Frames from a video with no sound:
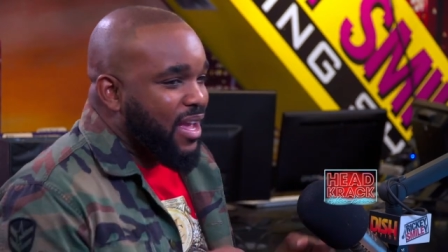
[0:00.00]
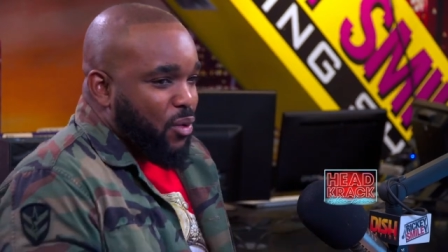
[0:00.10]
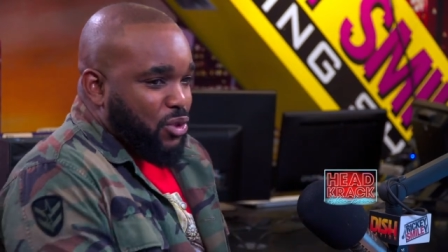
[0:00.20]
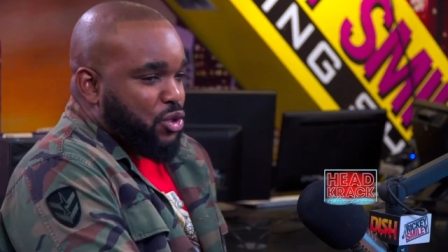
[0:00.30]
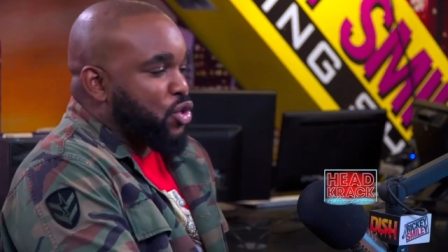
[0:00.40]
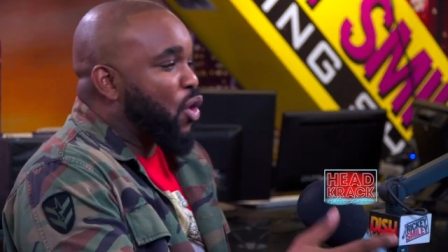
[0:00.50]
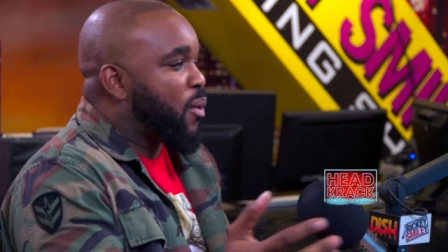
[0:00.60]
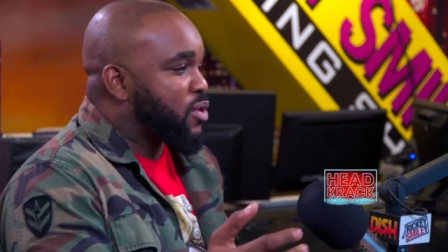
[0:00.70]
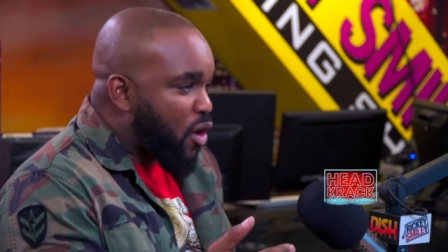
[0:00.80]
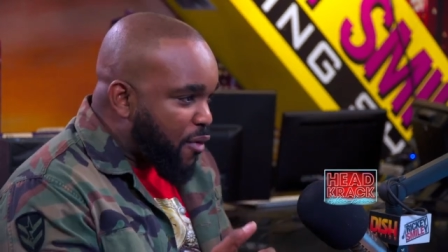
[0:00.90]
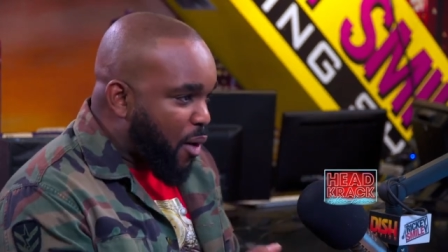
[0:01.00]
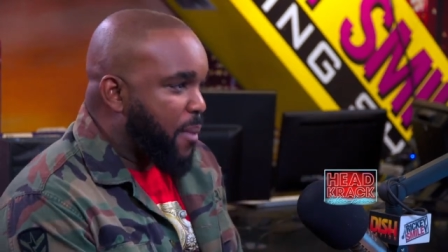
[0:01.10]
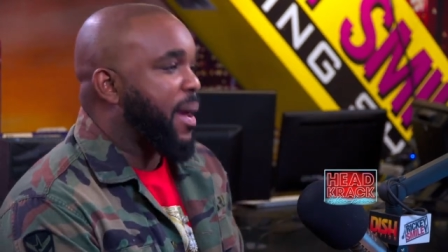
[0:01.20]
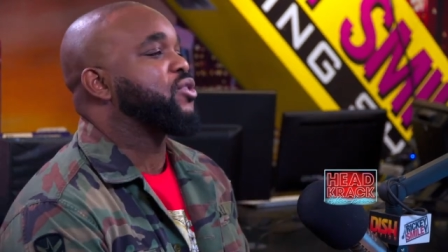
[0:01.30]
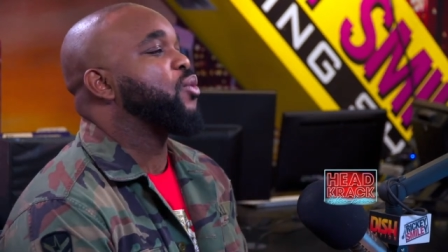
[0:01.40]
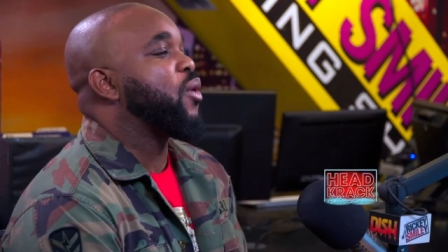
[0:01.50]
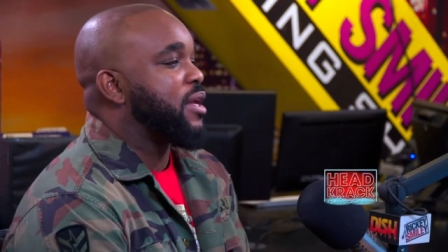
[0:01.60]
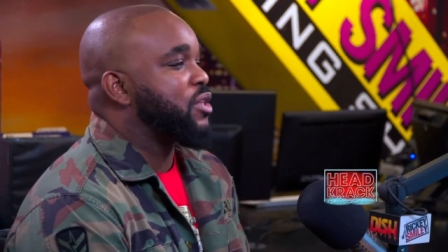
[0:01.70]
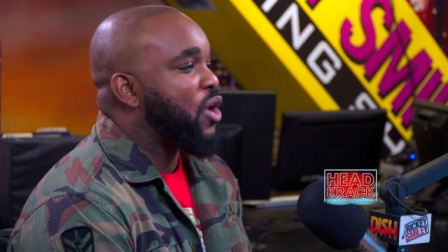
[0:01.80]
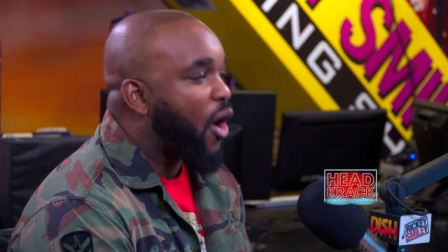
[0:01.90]
Exactly. The tour was over. I went back to work
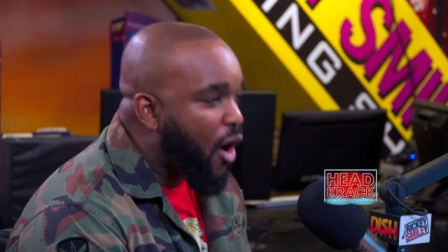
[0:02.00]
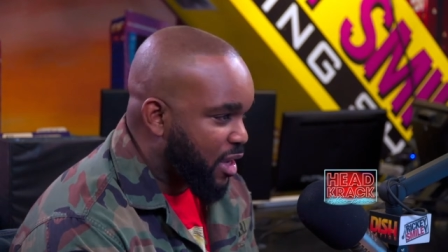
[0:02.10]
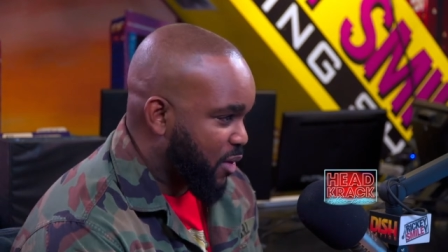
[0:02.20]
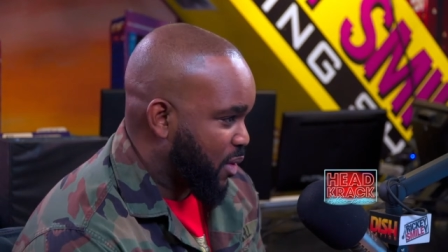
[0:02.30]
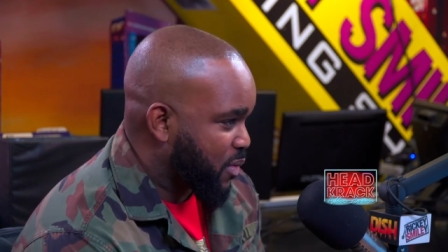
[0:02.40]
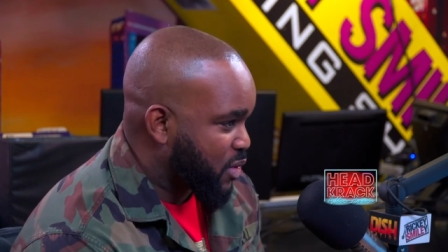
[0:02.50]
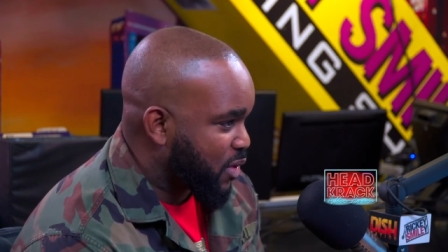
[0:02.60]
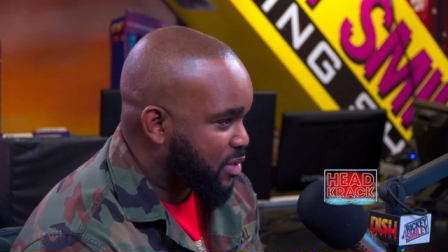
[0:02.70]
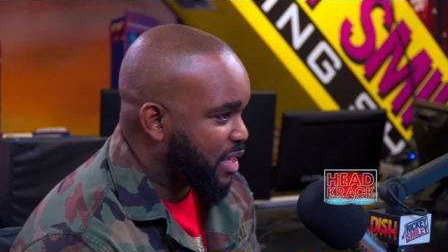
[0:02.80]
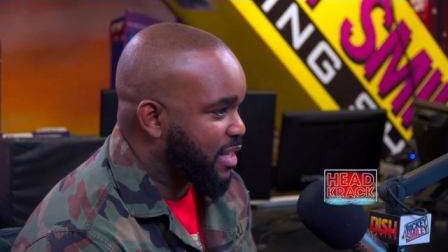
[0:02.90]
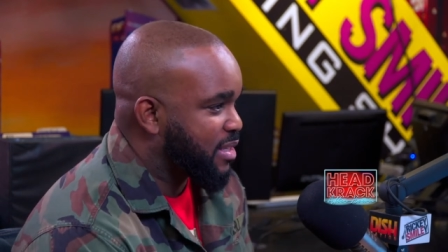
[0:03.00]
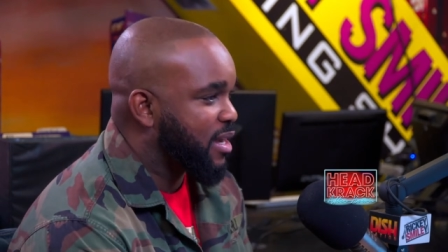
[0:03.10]
at Target when it was all said and